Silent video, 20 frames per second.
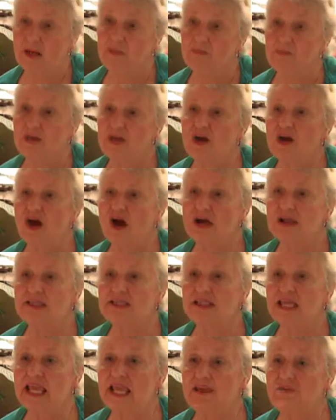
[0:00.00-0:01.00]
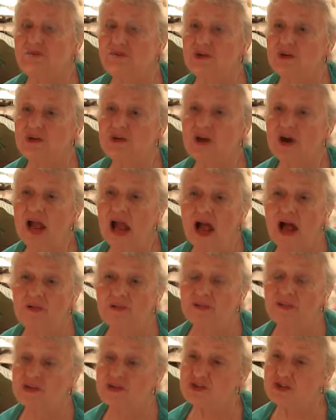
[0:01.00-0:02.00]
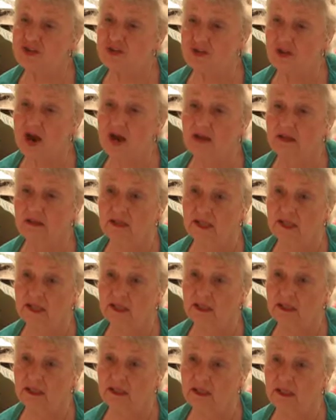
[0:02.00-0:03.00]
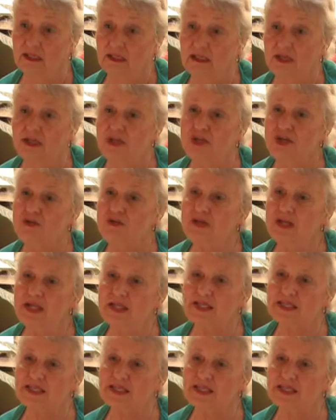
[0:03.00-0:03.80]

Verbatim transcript: Because if you're out there struggling, you need